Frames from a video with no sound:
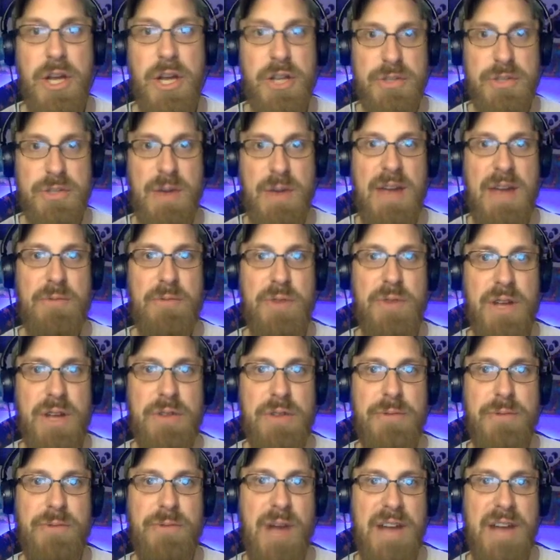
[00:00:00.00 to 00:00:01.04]
So every
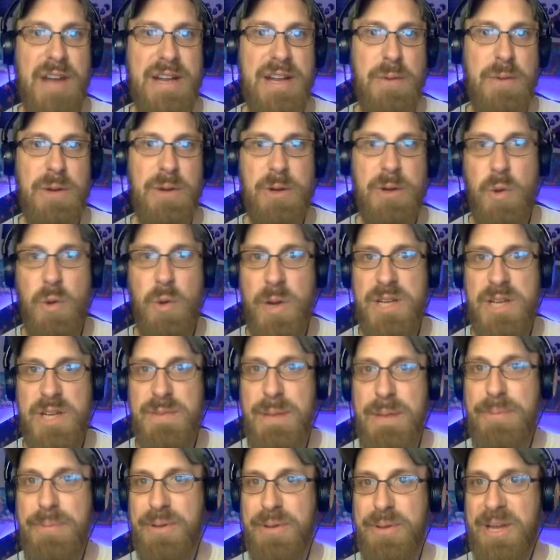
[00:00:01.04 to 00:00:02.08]
other Friday, we are going to
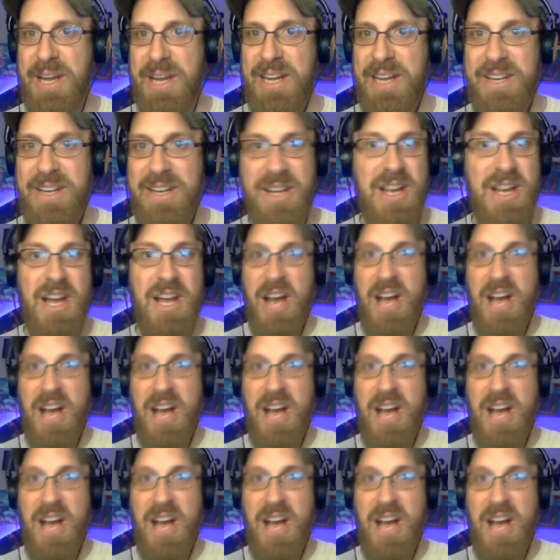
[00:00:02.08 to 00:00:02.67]
be playing